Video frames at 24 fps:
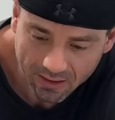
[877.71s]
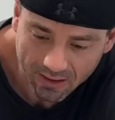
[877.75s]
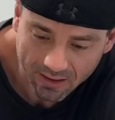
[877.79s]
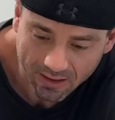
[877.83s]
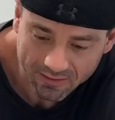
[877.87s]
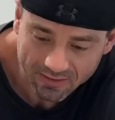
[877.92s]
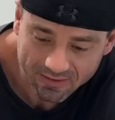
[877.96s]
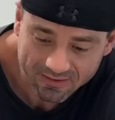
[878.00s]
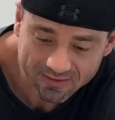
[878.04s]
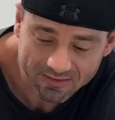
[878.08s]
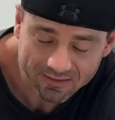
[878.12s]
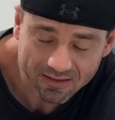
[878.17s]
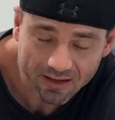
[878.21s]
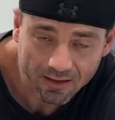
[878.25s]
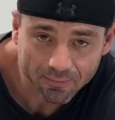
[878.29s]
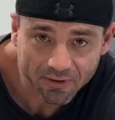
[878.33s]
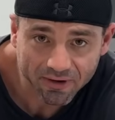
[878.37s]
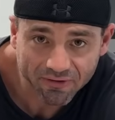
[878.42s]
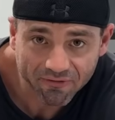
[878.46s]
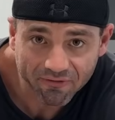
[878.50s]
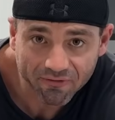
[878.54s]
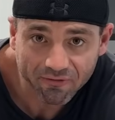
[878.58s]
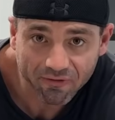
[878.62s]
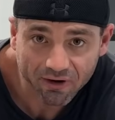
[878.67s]
this is going to
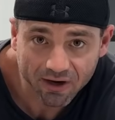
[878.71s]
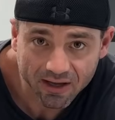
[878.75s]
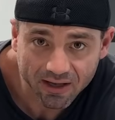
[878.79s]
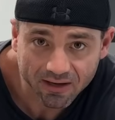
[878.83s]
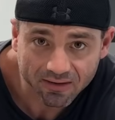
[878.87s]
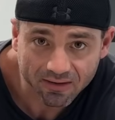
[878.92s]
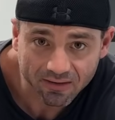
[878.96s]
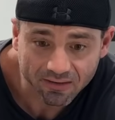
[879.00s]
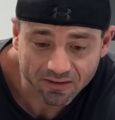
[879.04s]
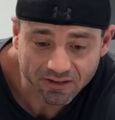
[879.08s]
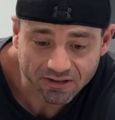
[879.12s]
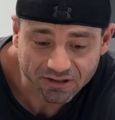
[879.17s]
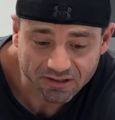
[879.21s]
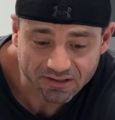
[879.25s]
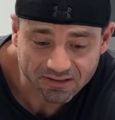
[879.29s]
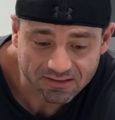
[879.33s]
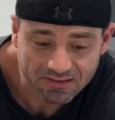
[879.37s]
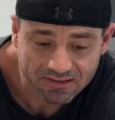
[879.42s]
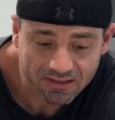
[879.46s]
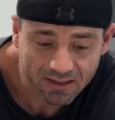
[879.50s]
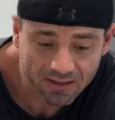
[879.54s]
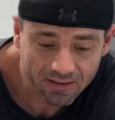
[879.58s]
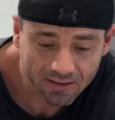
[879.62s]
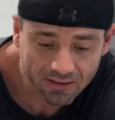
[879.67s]
be freaking
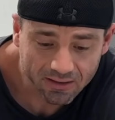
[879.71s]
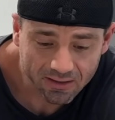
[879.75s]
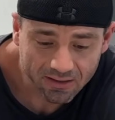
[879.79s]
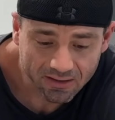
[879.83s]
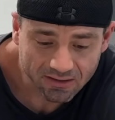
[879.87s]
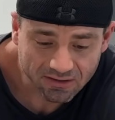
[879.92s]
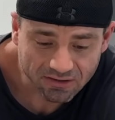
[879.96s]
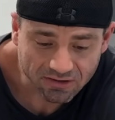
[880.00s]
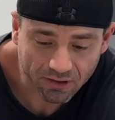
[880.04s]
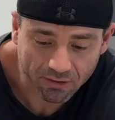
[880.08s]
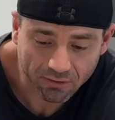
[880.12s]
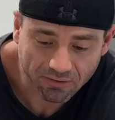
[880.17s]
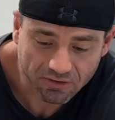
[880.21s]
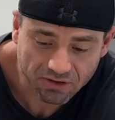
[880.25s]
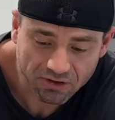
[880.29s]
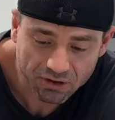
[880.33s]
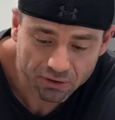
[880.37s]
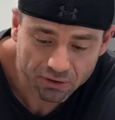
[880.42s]
delicious. So